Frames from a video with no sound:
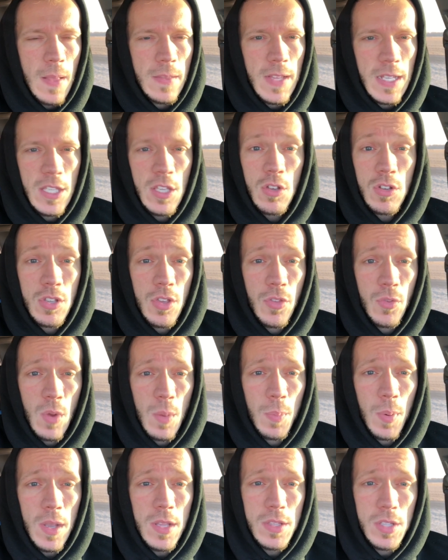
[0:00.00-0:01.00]
Like, usually
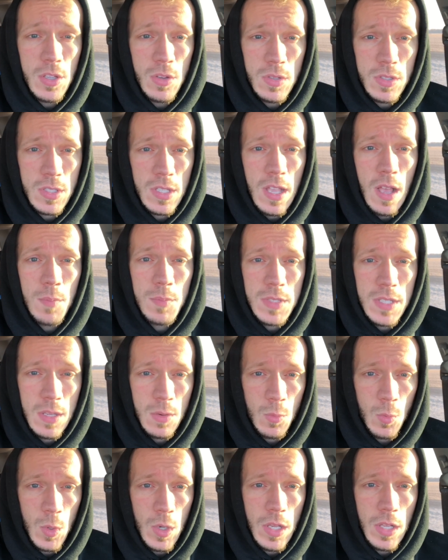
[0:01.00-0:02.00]
3.2 comes
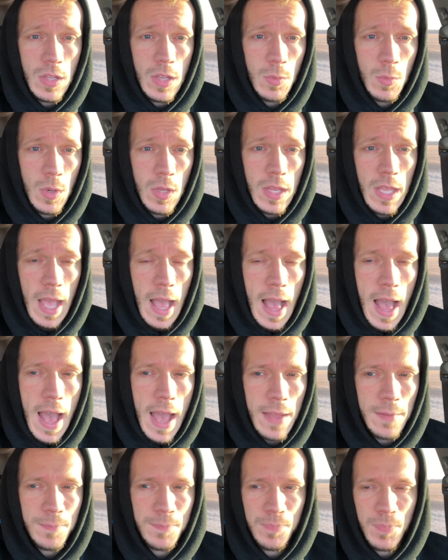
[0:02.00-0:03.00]
in really, really
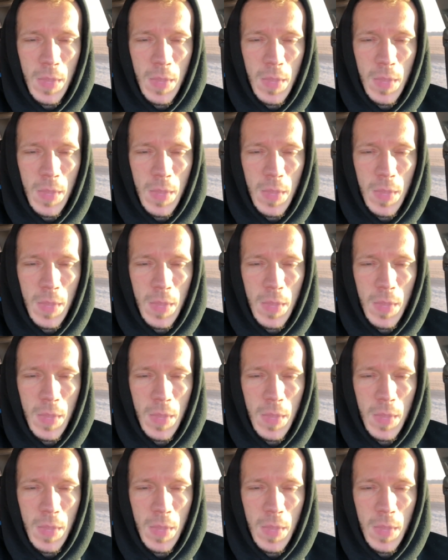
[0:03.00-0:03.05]
hot.